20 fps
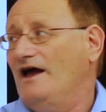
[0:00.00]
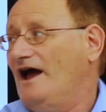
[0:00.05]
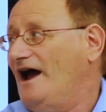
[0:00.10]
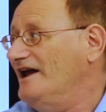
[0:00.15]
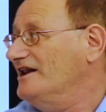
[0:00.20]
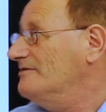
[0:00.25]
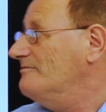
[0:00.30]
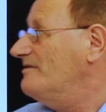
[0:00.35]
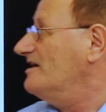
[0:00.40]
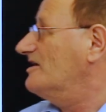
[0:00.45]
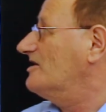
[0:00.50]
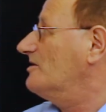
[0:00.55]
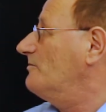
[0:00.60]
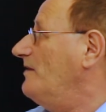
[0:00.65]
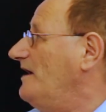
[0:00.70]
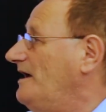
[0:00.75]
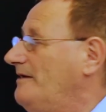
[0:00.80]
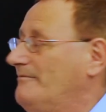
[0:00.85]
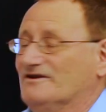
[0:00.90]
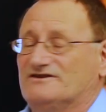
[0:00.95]
and you make your
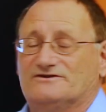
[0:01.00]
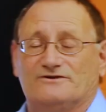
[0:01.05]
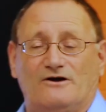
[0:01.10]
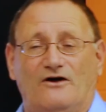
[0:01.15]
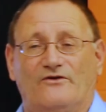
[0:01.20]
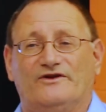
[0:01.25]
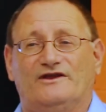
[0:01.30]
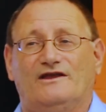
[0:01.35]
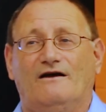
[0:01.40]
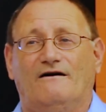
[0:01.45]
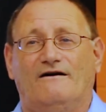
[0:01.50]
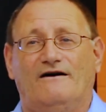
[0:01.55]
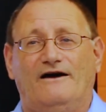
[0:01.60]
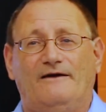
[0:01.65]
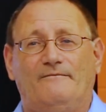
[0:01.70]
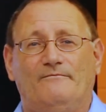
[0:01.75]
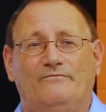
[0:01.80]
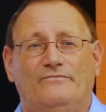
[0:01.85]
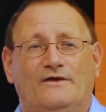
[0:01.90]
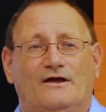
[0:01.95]
payments all the
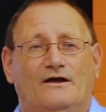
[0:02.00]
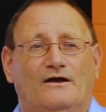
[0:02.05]
time,